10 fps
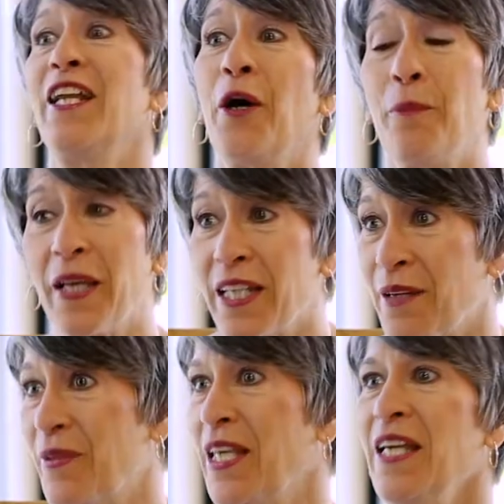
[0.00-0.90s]
help picking
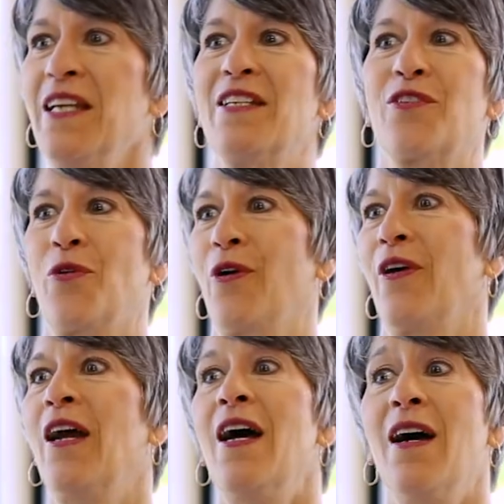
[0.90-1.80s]
up the kids,
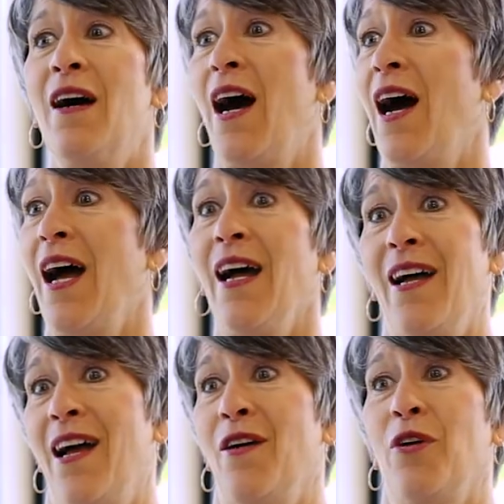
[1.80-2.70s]
or
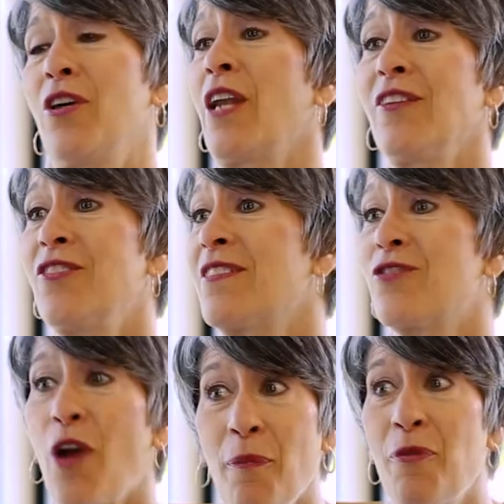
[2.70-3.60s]
could I just
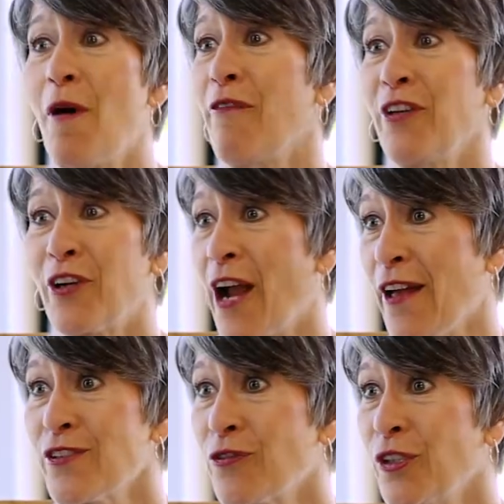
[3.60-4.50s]
drop them off at your
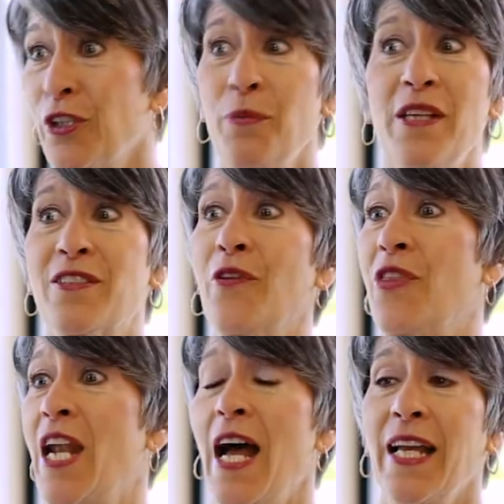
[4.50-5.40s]
house for a little bit so
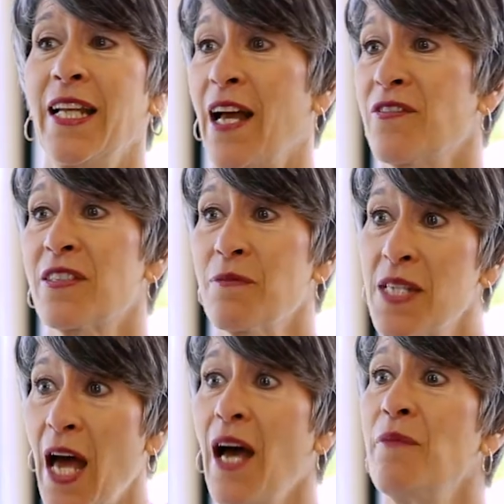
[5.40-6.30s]
that I could have some
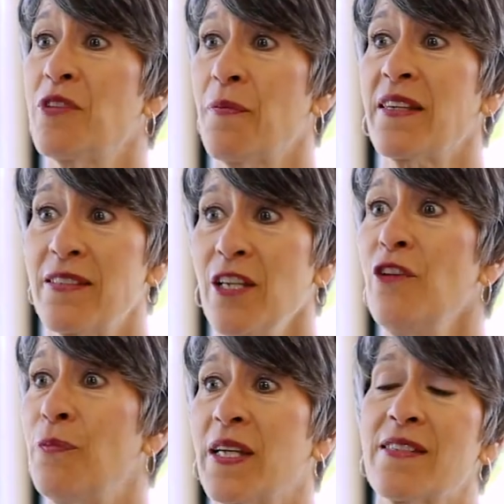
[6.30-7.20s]
time to
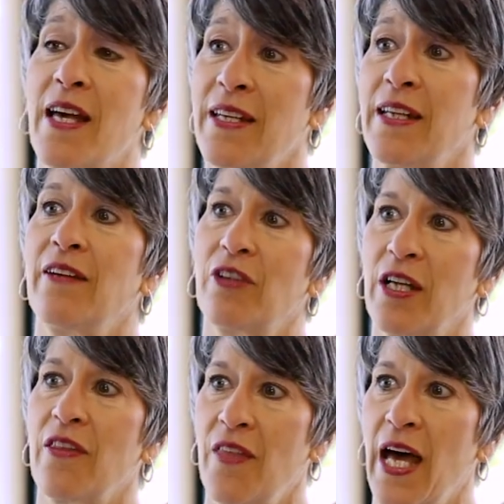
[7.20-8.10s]
myself, because I never
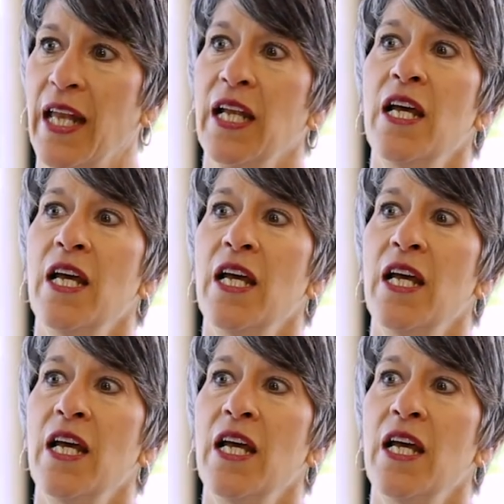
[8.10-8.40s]
get that.